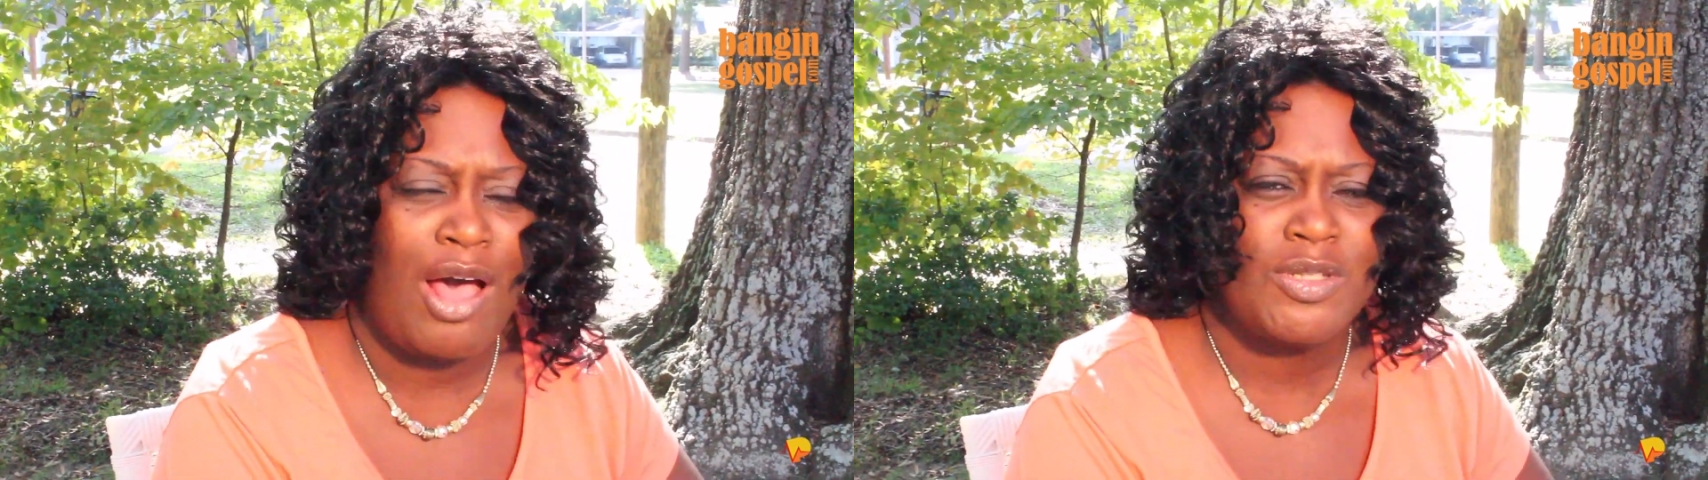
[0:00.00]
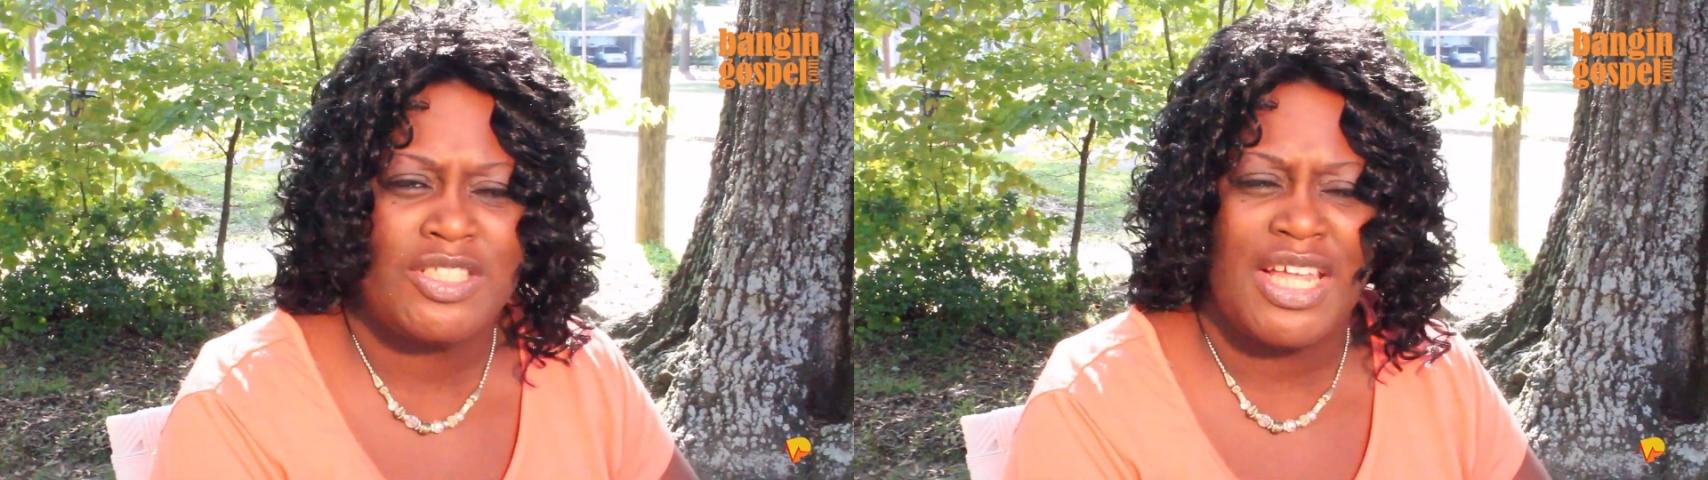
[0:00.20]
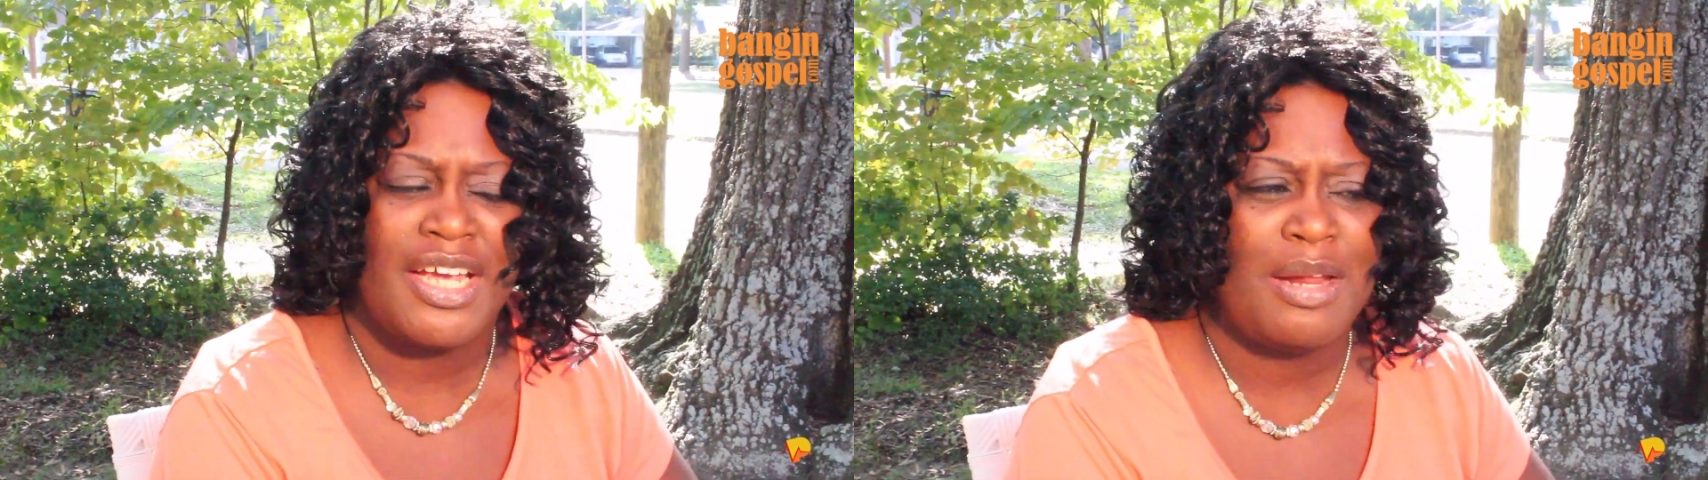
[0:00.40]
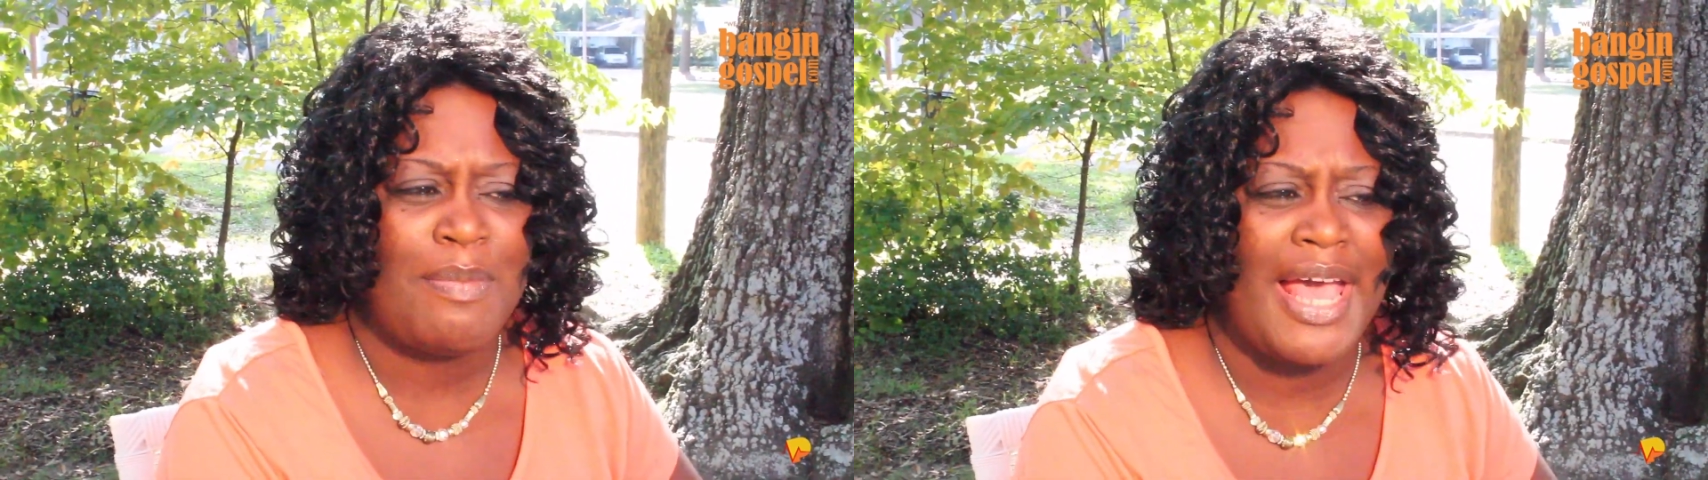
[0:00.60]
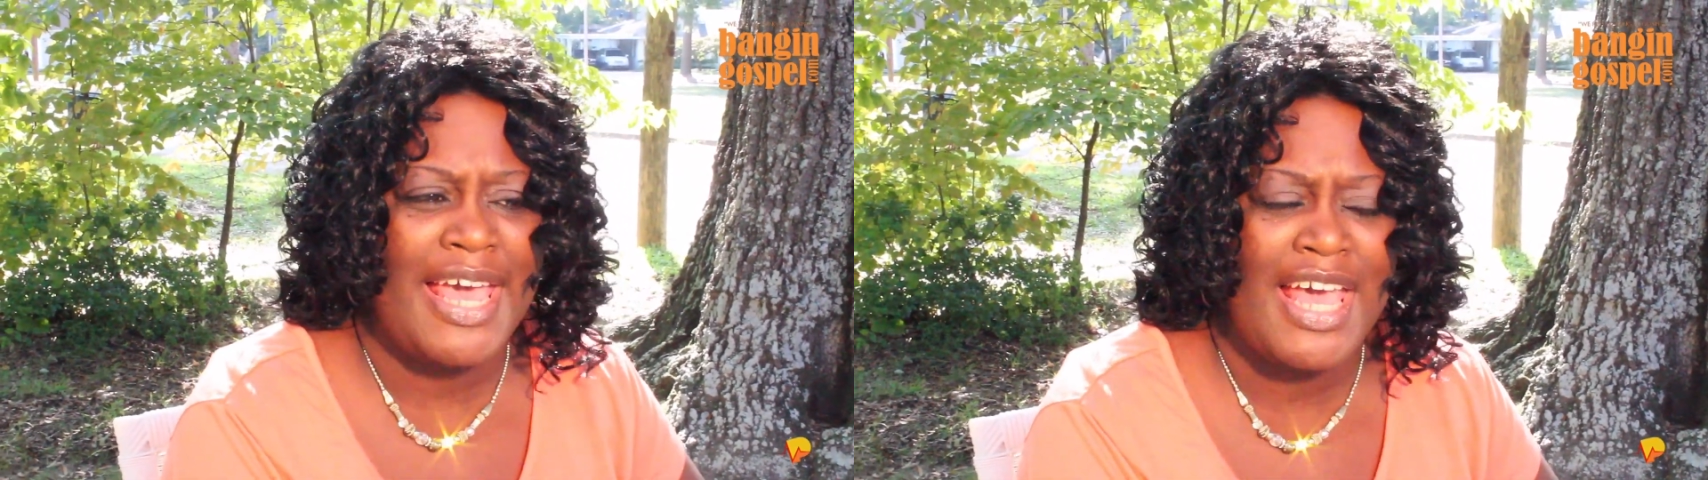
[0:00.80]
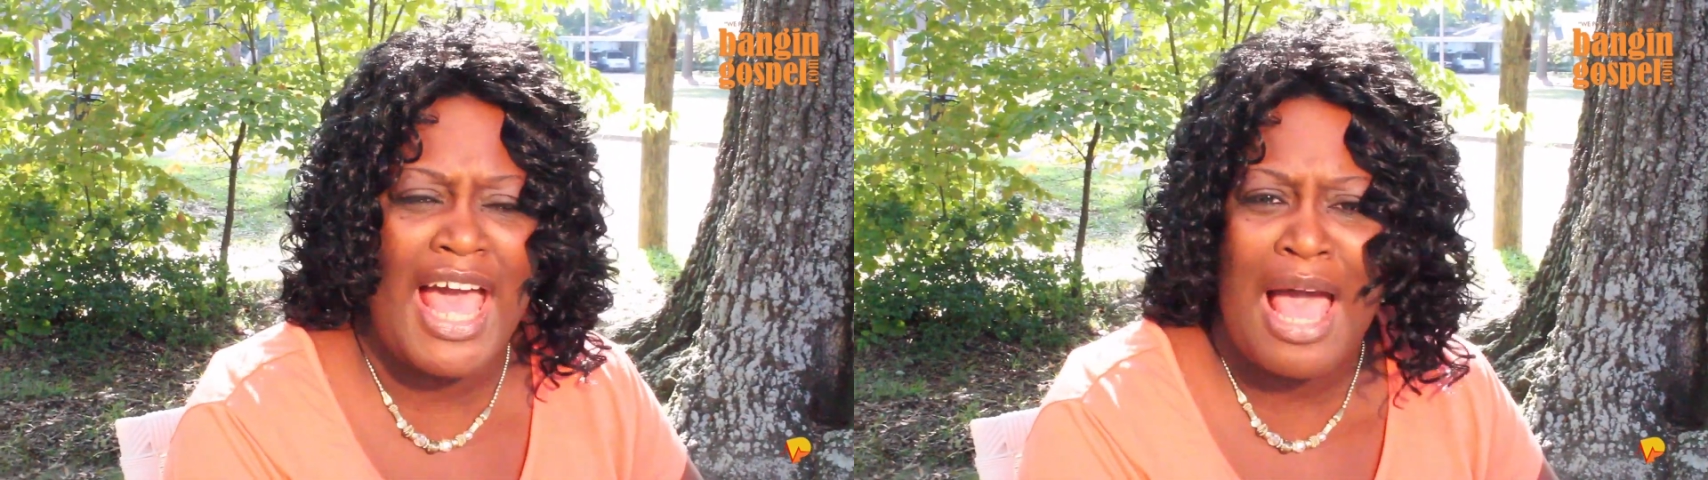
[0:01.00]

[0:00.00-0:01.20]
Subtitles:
I was thinking in my head,